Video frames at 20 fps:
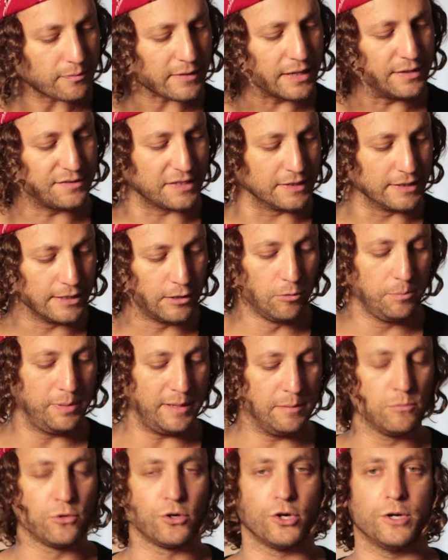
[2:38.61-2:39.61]
It's a little
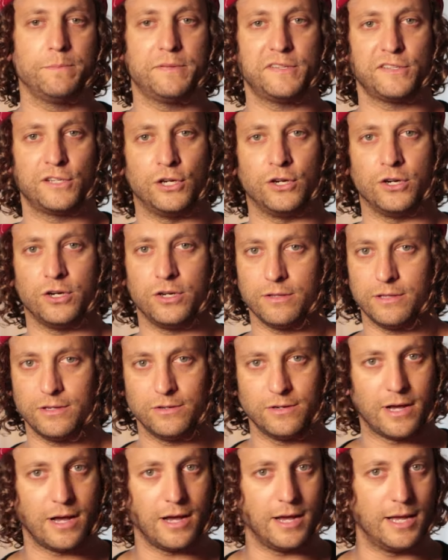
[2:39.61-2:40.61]
bit more obscure. They're
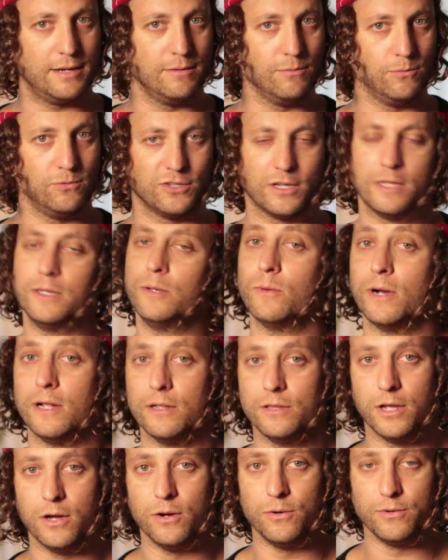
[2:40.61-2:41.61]
not really
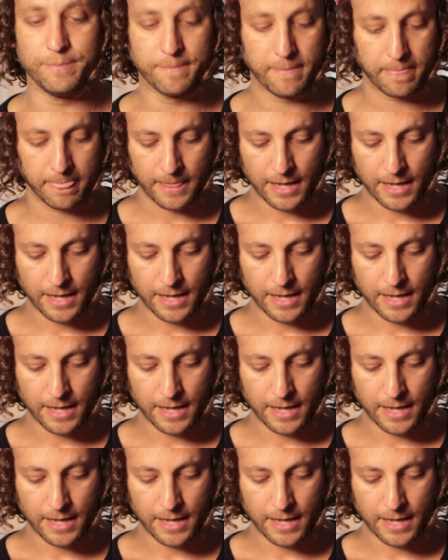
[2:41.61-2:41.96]
well known.